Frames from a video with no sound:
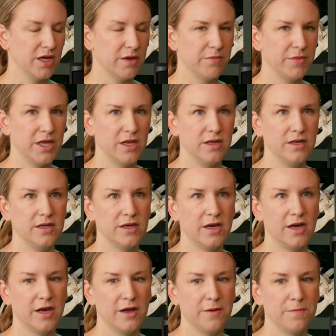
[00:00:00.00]
come in
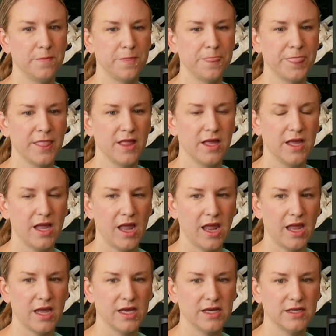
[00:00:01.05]

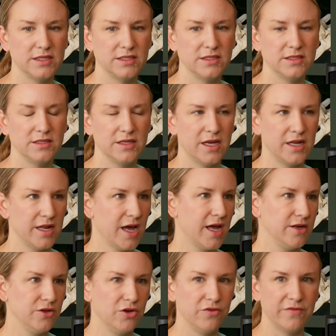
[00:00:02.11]
and
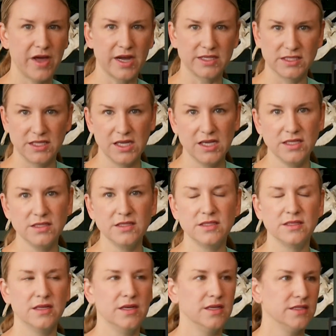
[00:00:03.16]
had no
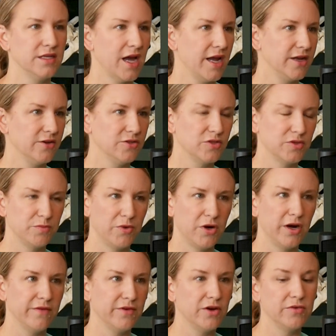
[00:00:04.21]
vaccines, diagnosed with
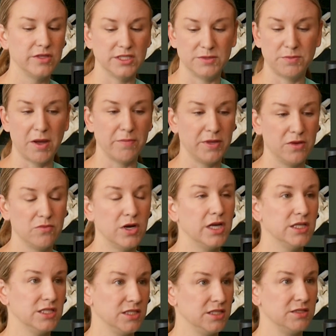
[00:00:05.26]
parvo, and this puppy
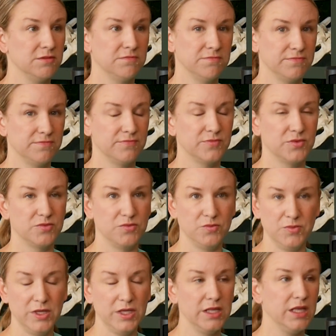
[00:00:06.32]
was
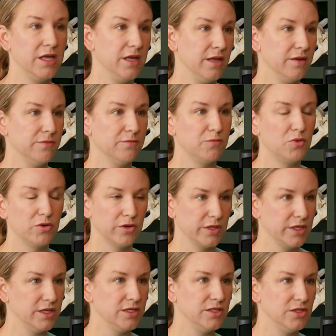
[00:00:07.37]
really
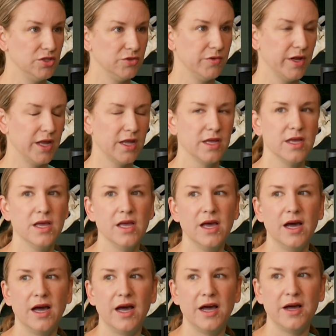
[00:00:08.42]
poorly doing.
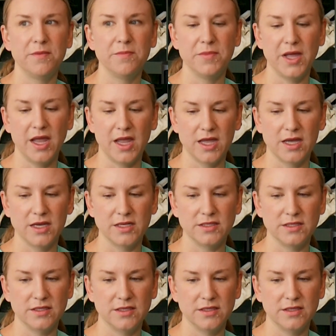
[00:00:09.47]

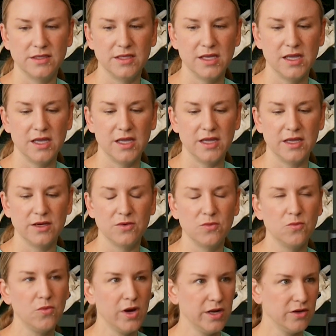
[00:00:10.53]
And the
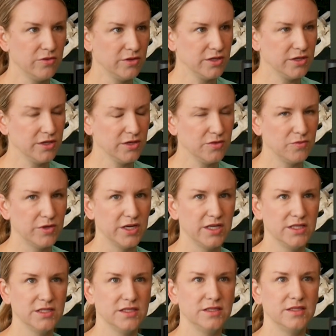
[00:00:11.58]
one owner
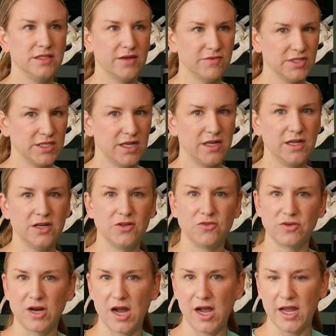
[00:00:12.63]
was devastated,
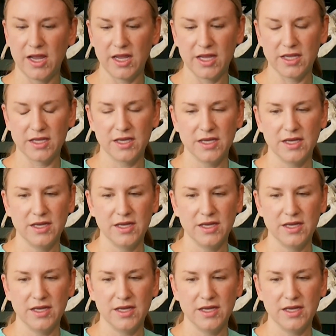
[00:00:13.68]
crying,